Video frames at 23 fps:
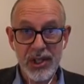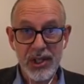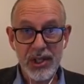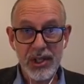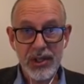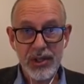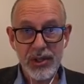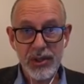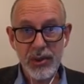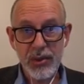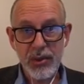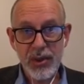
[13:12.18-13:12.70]

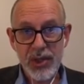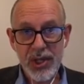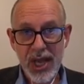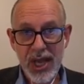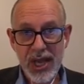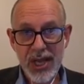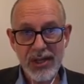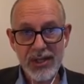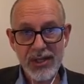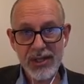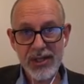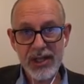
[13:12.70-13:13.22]

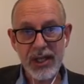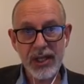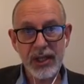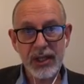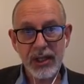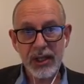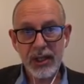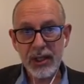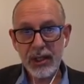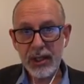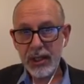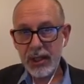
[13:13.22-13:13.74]
Toontastic.
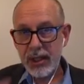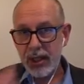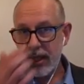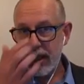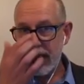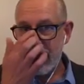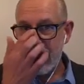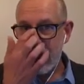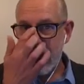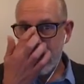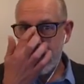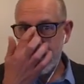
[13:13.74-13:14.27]

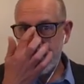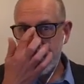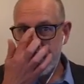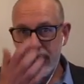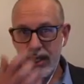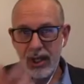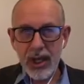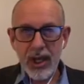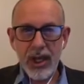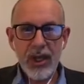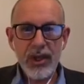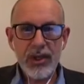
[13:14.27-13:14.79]
And
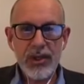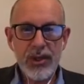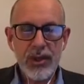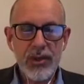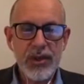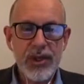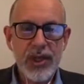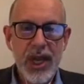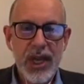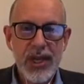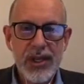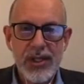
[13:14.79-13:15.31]

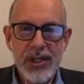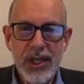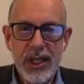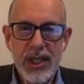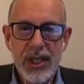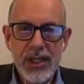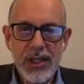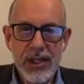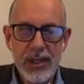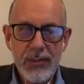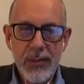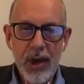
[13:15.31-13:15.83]
Toontastic is
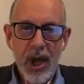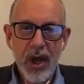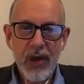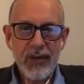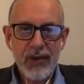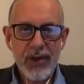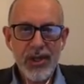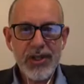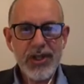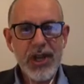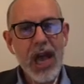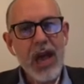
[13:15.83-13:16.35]
a
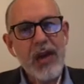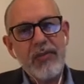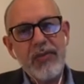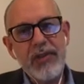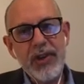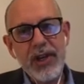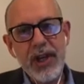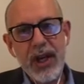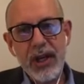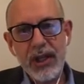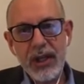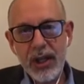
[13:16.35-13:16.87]
marvellous app for
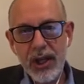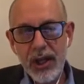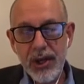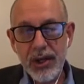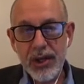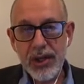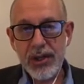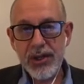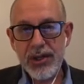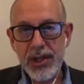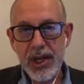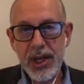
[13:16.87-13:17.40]
young
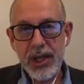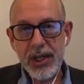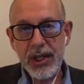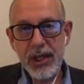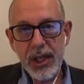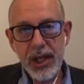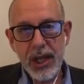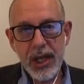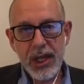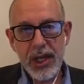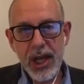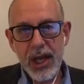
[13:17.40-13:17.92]
learners. It
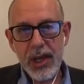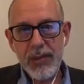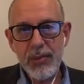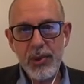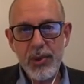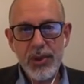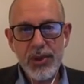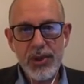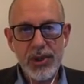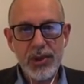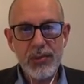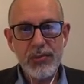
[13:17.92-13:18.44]

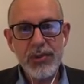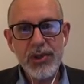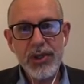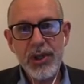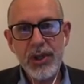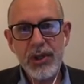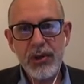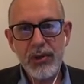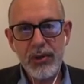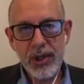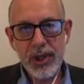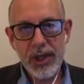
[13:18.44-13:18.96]
enables them to
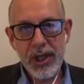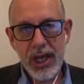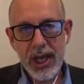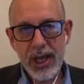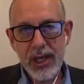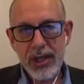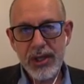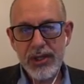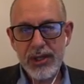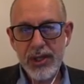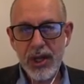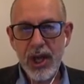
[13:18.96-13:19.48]

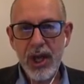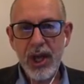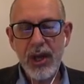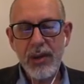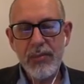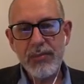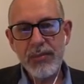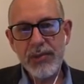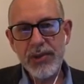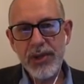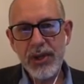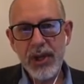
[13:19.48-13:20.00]
create
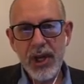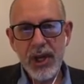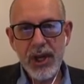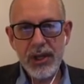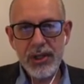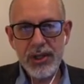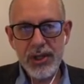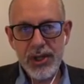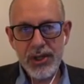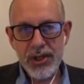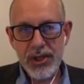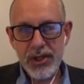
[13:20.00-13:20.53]

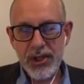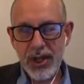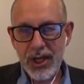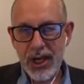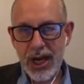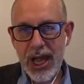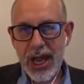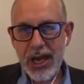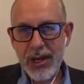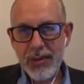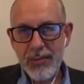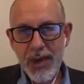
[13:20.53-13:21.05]
digital
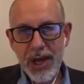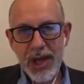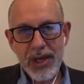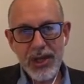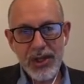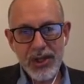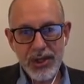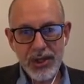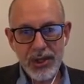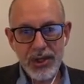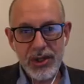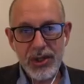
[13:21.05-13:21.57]

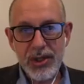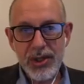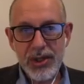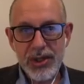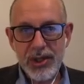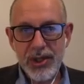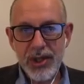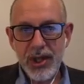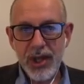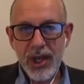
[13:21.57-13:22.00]
animations